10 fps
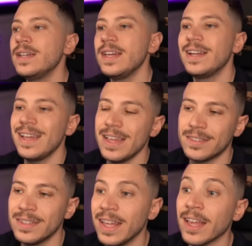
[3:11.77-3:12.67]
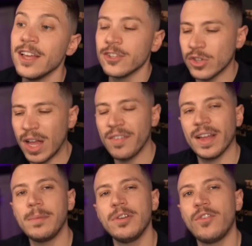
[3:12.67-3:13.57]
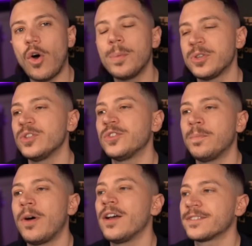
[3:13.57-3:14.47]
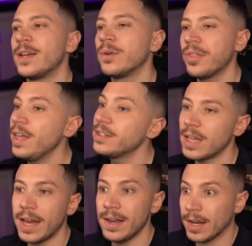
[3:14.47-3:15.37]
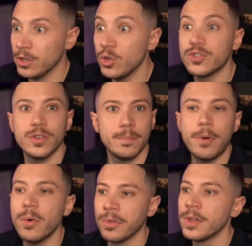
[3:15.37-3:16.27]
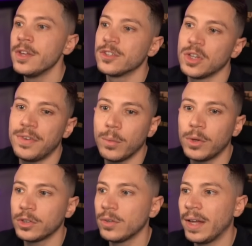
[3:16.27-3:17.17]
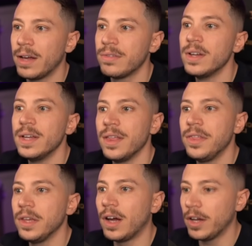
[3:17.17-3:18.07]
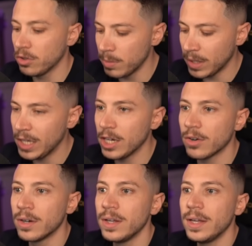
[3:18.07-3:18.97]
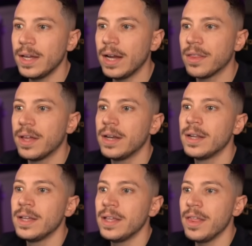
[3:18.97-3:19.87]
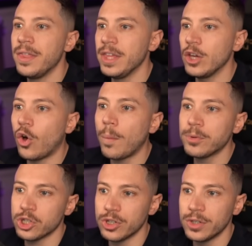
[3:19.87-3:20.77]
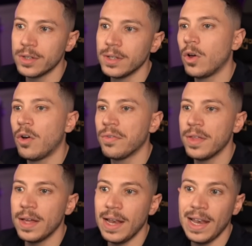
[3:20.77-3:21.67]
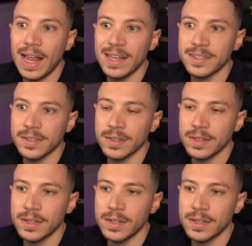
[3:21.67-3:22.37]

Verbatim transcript: It is Nick. So I have a couple of options to pass down things and I can use both. So if I wanted to have the argument here and then the option of the last